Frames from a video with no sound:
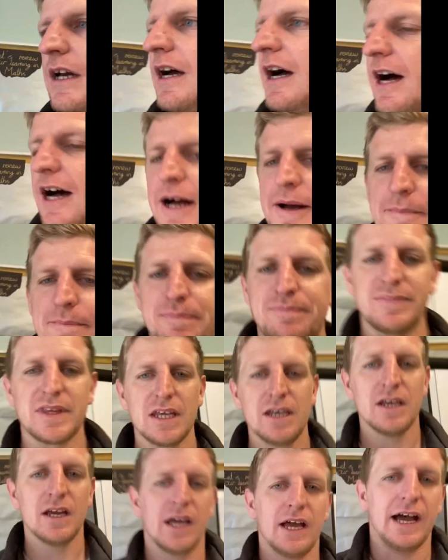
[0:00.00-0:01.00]

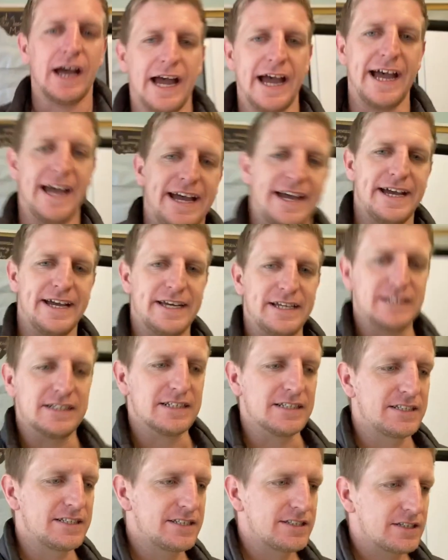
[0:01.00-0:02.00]

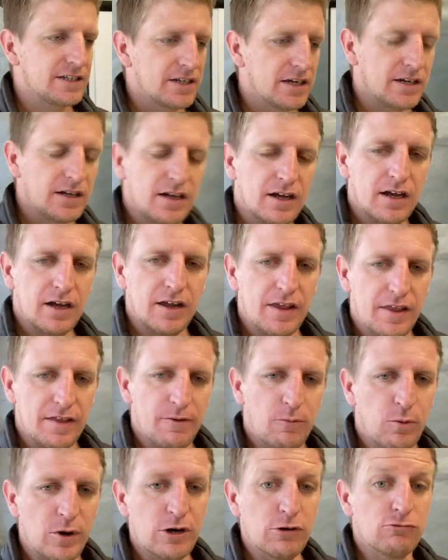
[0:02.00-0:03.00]
And
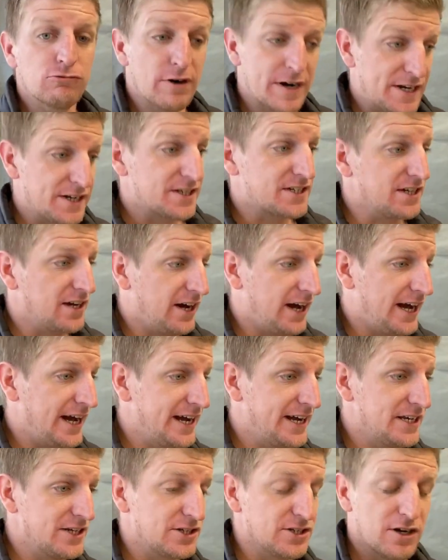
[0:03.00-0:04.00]
we'll rinse our
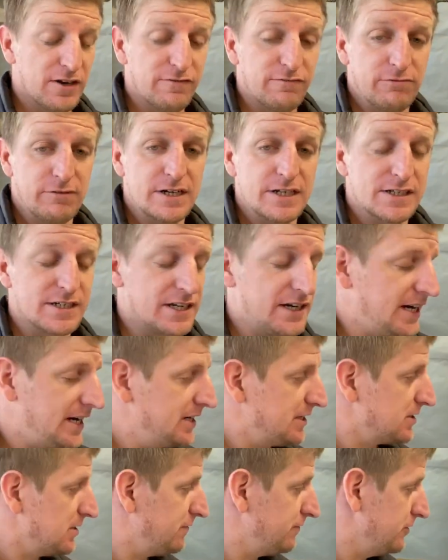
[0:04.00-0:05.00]
hands off
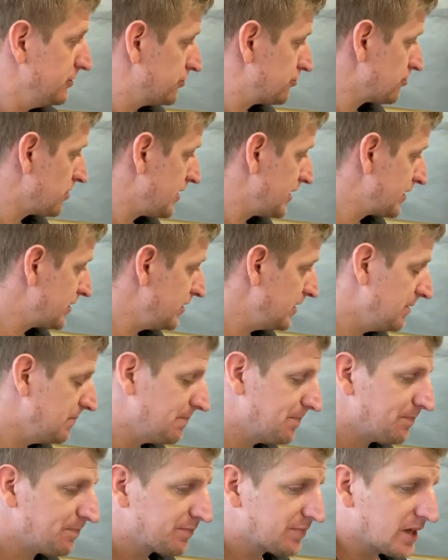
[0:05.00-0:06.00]
and dry
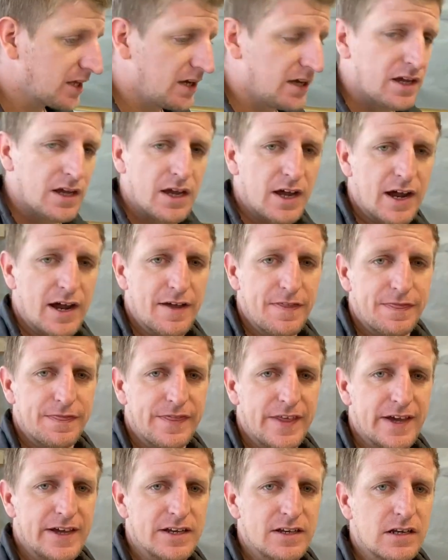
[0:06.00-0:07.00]
them, and
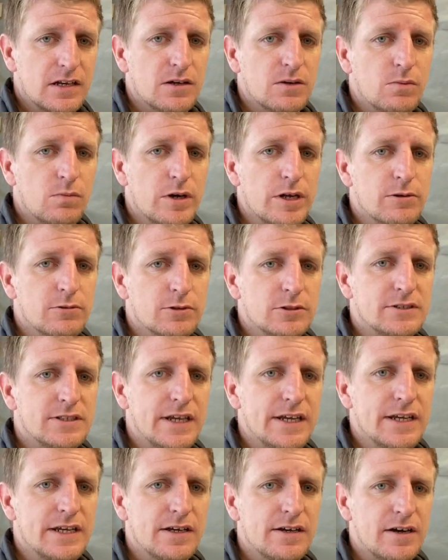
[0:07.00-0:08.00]
then we will
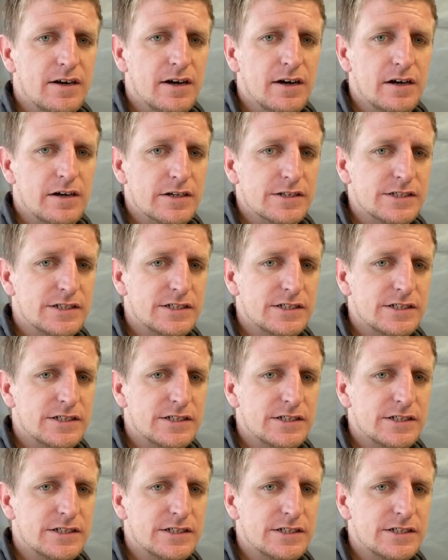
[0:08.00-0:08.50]
take our